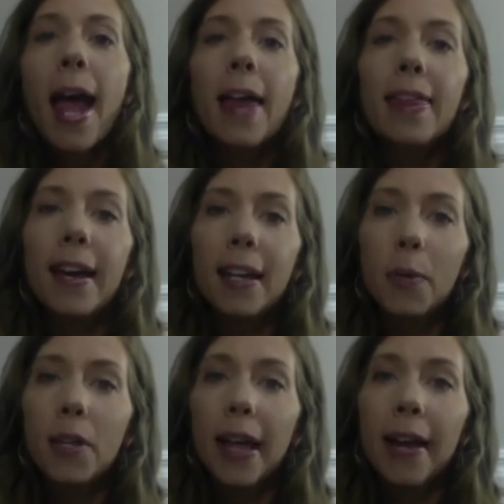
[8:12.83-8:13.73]
Then I
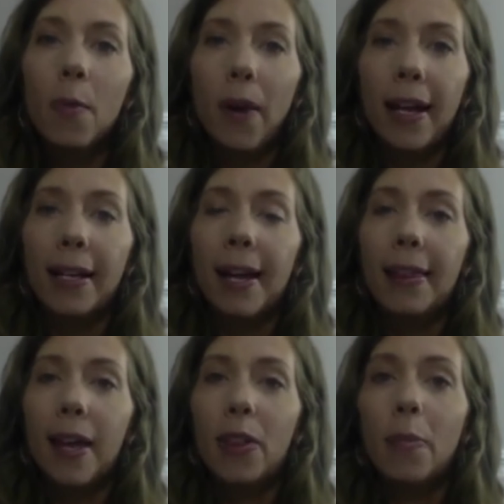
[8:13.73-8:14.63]
would wait and
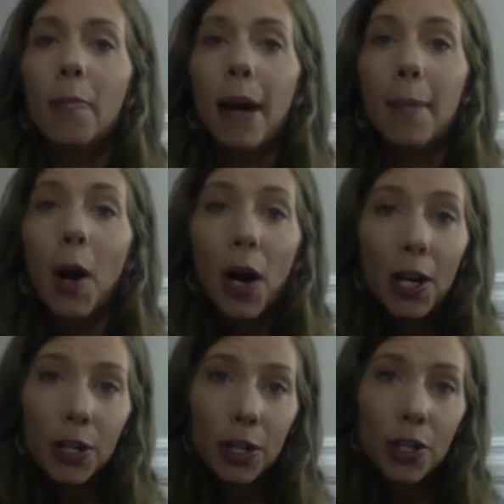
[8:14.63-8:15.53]
let my
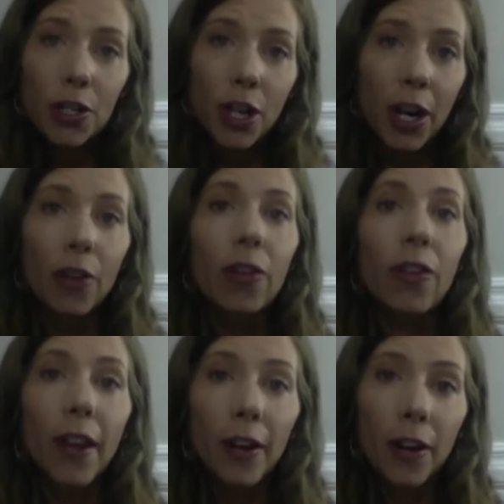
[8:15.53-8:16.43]
partner share
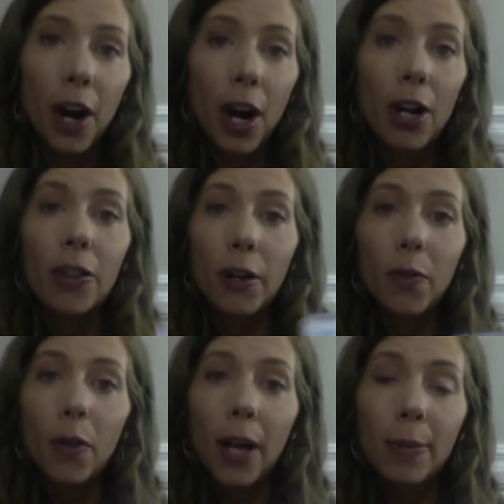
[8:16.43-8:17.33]
their
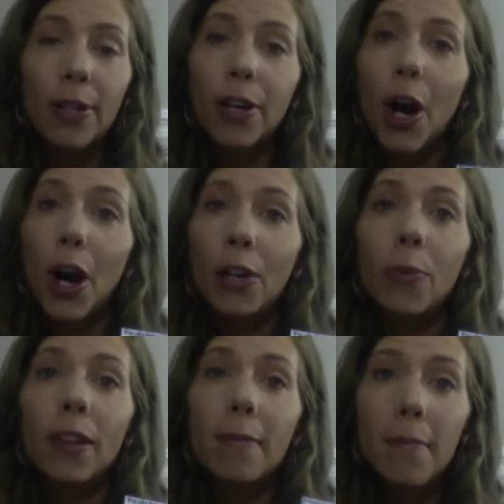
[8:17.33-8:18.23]
vocabulary card
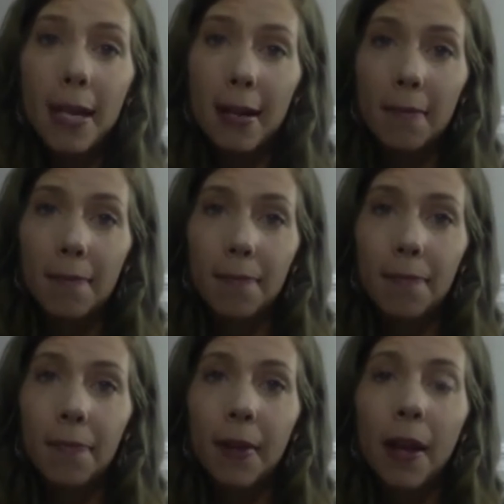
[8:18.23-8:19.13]
with me.
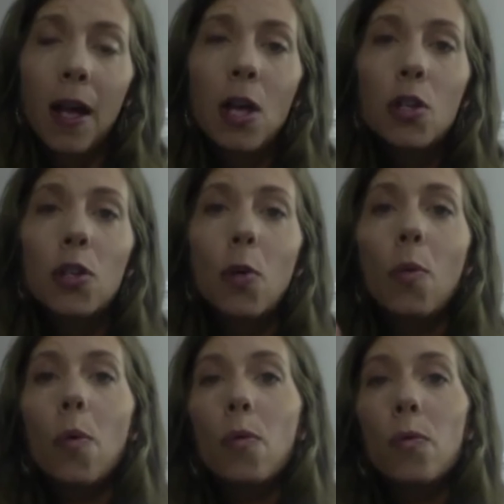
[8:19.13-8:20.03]

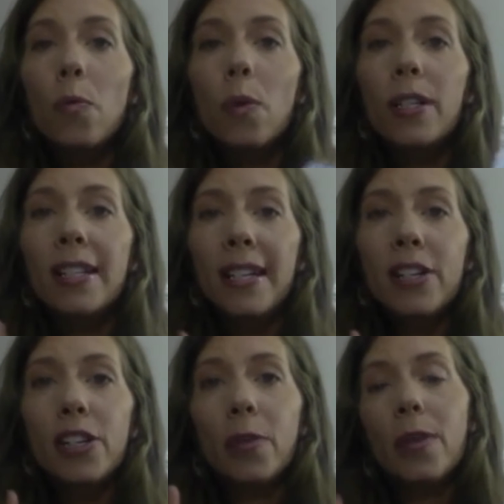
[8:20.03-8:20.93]
So we're
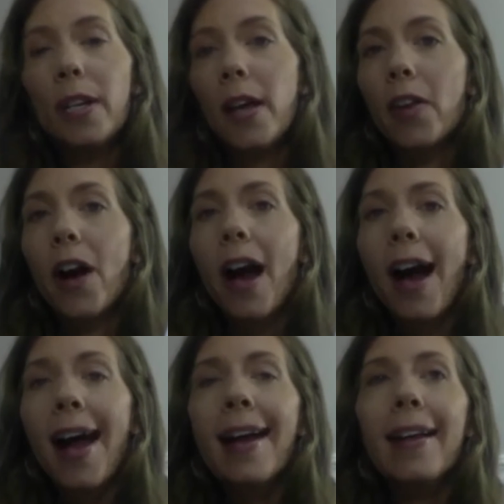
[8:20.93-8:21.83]
teaching one another.
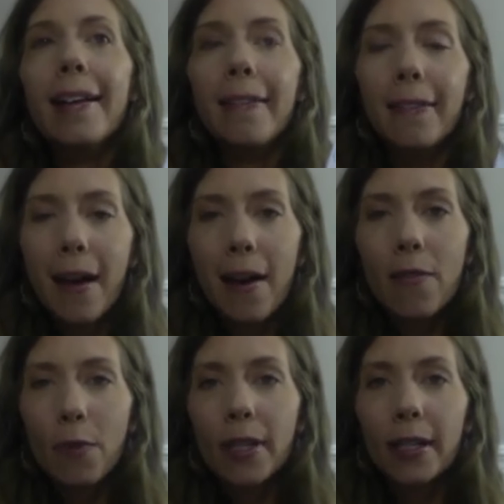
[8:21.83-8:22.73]
I love
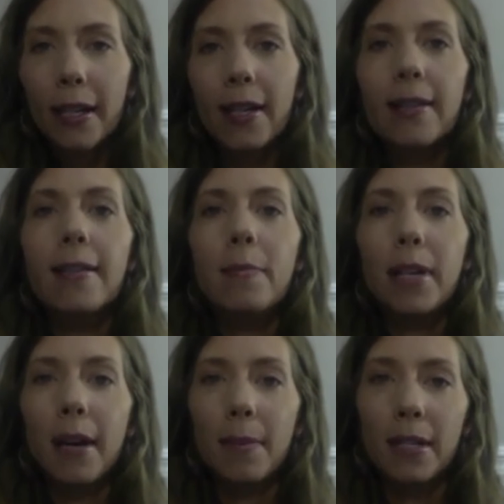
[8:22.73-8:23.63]
when kids
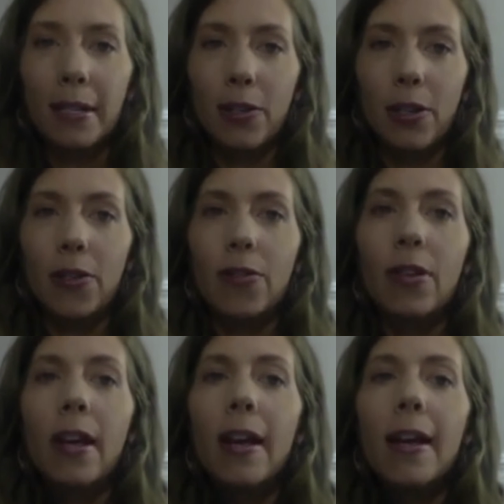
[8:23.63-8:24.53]
become the teachers.
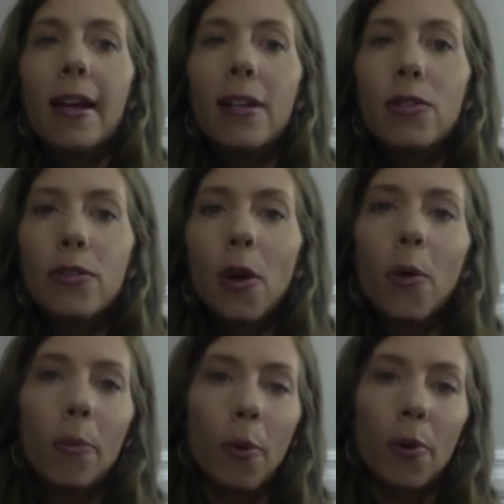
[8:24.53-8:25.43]
It is so
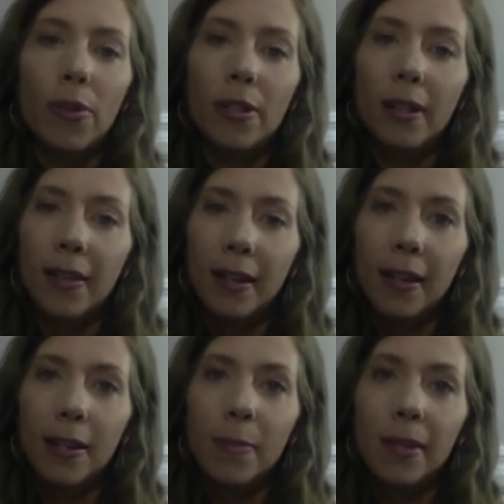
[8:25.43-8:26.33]
important to let the
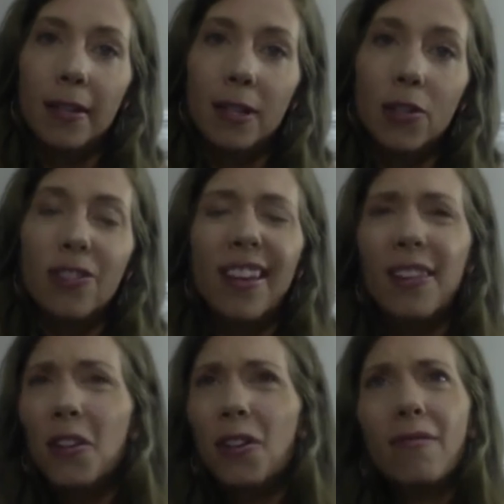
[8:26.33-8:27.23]
kids be the teachers. They
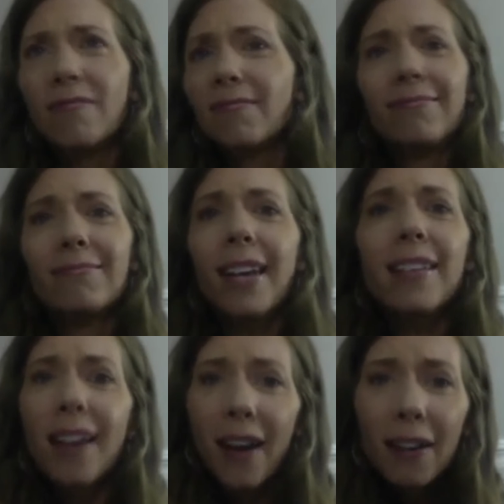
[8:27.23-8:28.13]
learn a
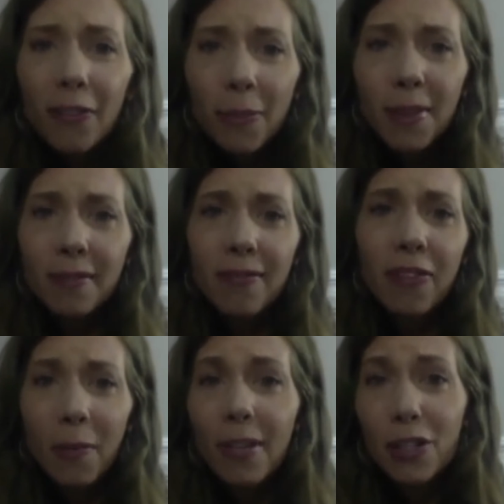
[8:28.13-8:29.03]
ton
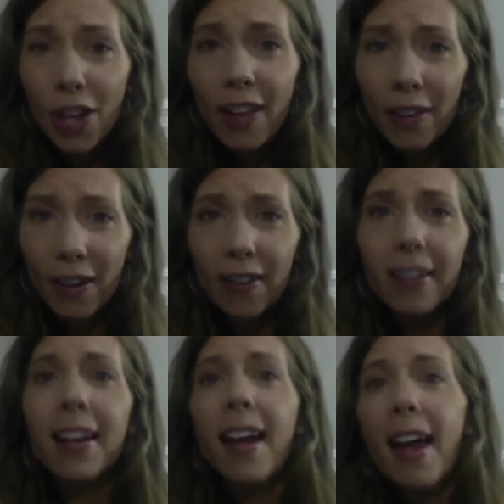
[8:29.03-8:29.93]
from each other.
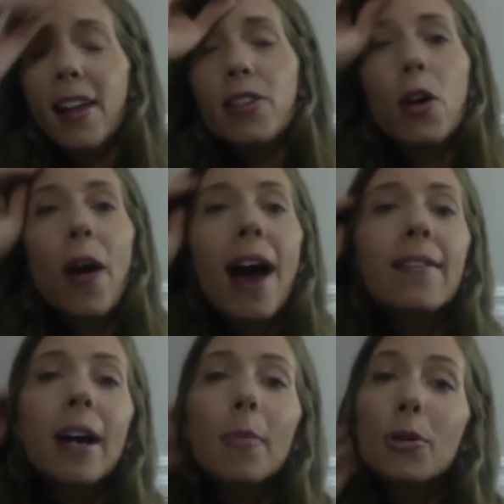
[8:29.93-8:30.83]
And so
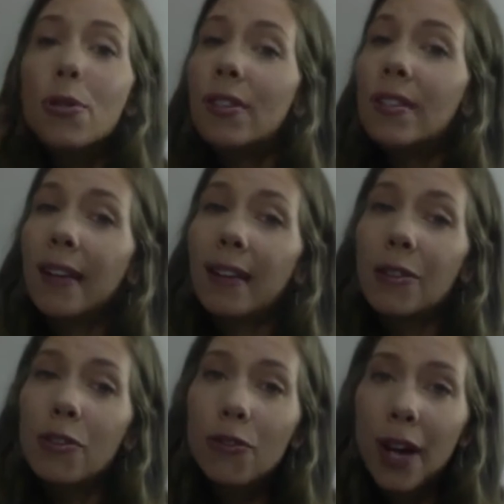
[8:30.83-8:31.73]
having opportunities like this
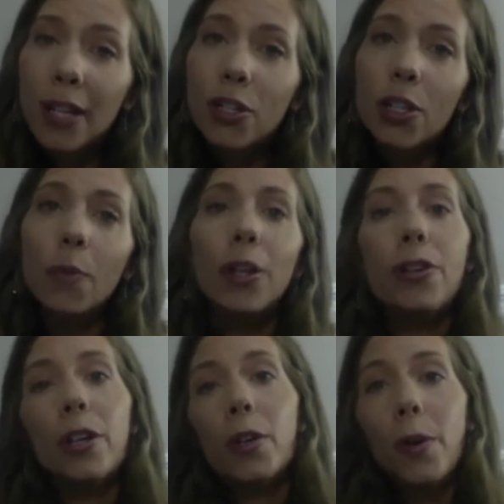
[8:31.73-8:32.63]
strategy where
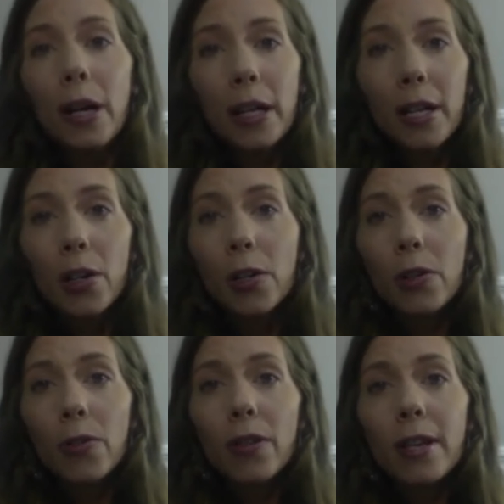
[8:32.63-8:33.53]
you can quickly
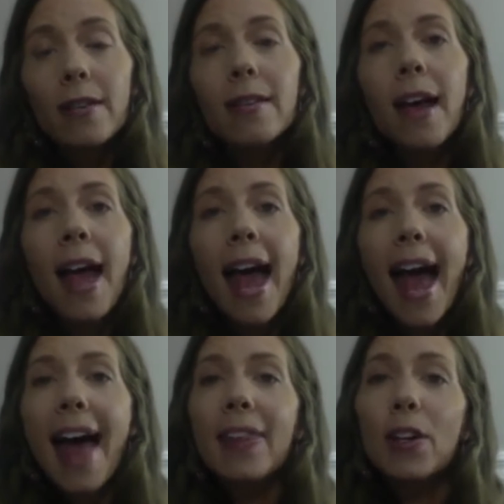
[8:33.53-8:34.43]
include this
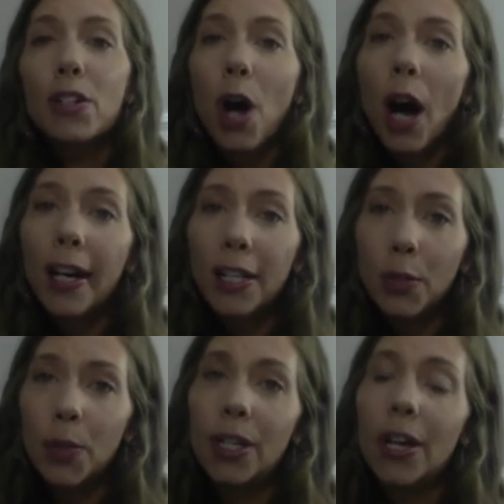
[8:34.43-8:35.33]
and they're talking to
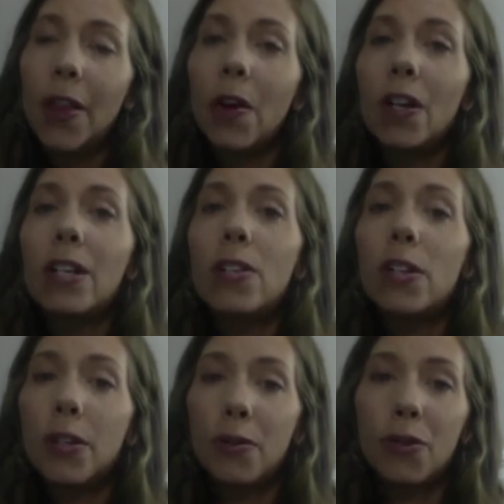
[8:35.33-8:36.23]
one another is
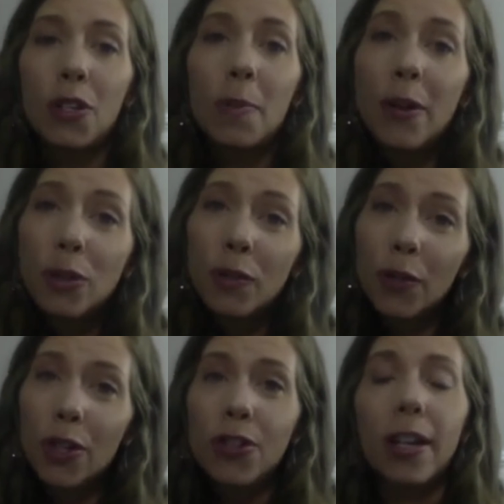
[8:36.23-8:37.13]
huge, especially for
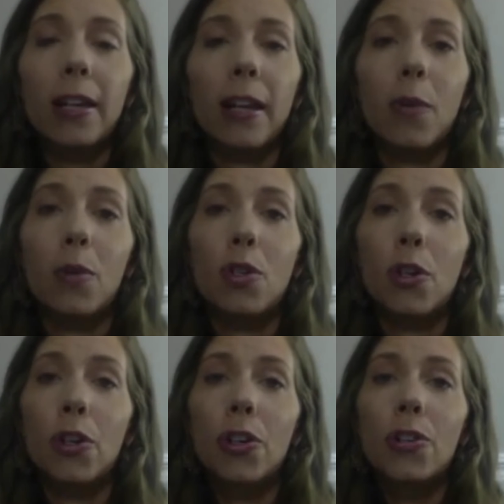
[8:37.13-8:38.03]
your second language
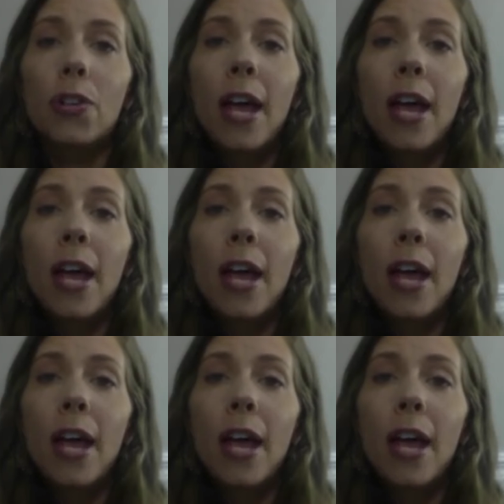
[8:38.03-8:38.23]
learners.